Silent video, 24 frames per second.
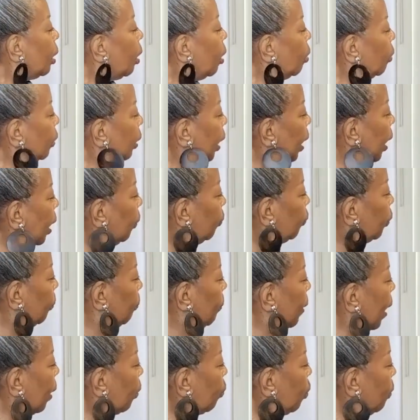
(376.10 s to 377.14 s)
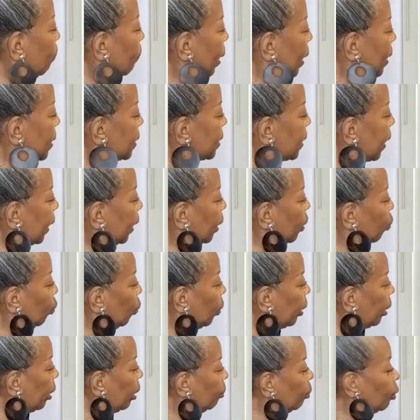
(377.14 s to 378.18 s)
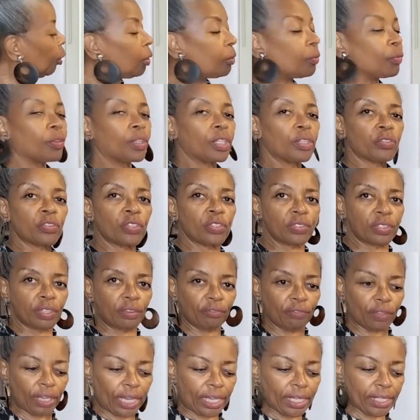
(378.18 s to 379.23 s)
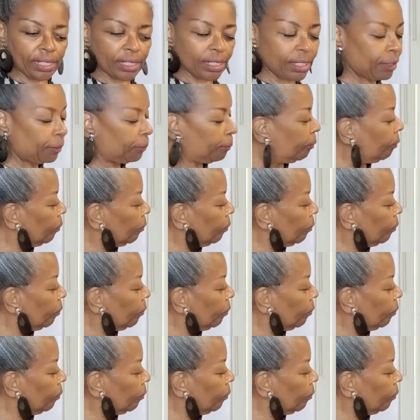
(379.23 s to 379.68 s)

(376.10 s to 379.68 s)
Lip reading: Okay, we're back with my second wearable. This is a vest,